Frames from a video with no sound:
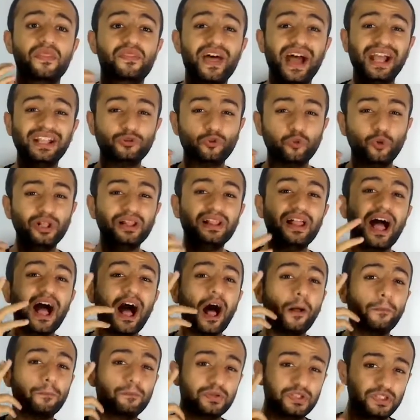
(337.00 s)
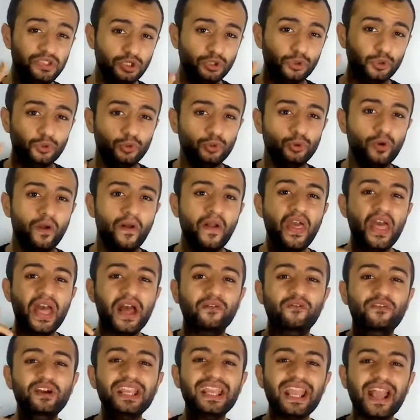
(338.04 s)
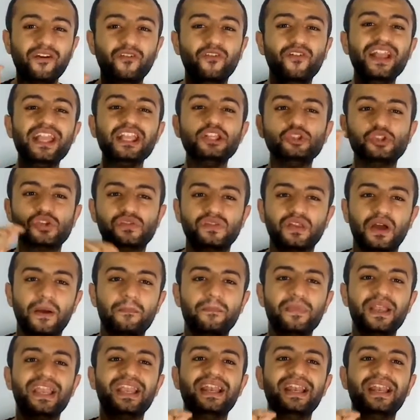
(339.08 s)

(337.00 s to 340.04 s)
That will help you rearrange them